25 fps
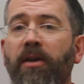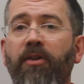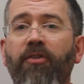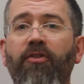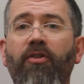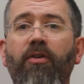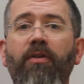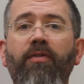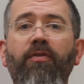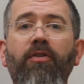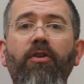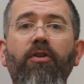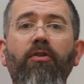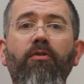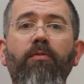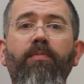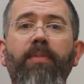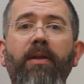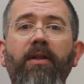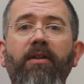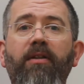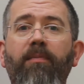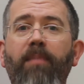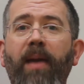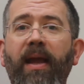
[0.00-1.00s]
So if you
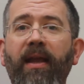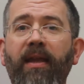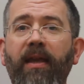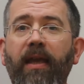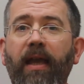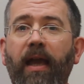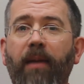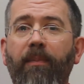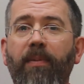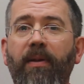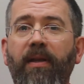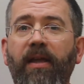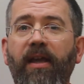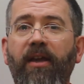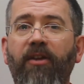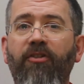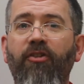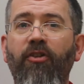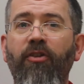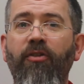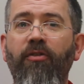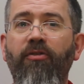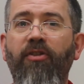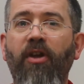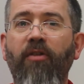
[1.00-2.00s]
build a banking
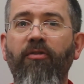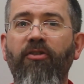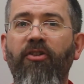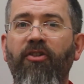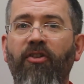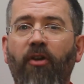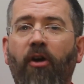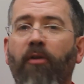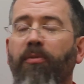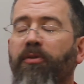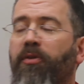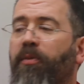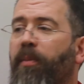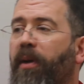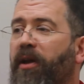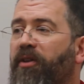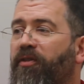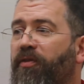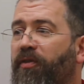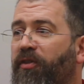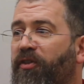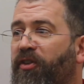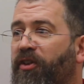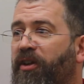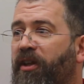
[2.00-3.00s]
application, you don't just optimise
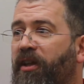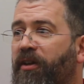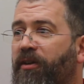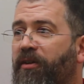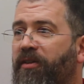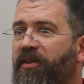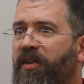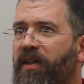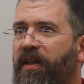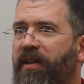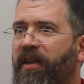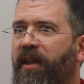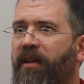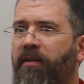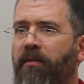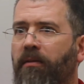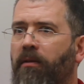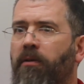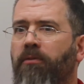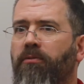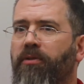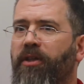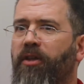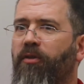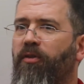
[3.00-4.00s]
for security and then,
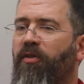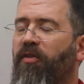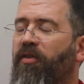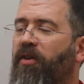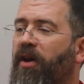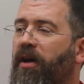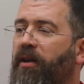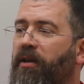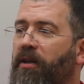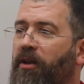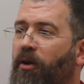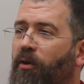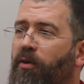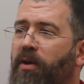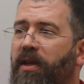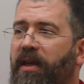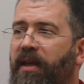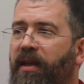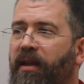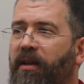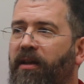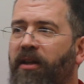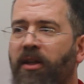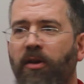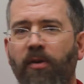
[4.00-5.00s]
users can't log
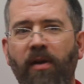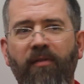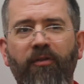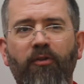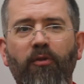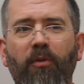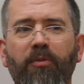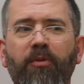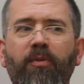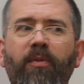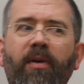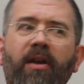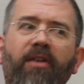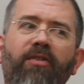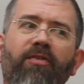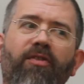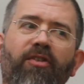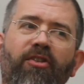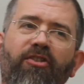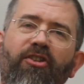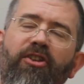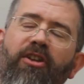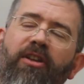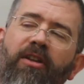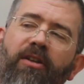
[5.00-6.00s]
in. You have to optimise
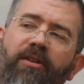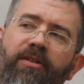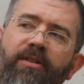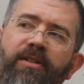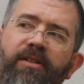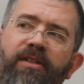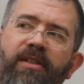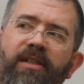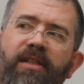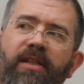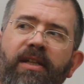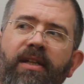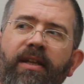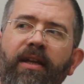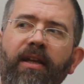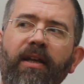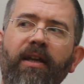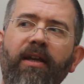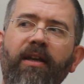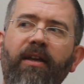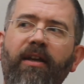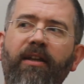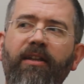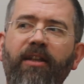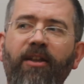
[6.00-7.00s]
for security
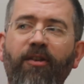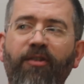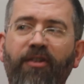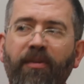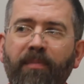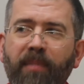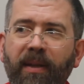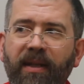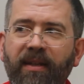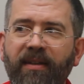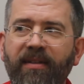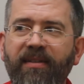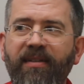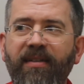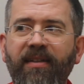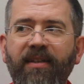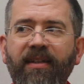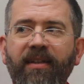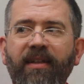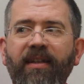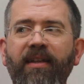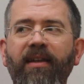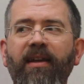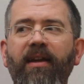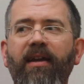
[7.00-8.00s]
and
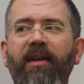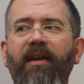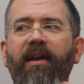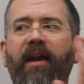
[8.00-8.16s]
usability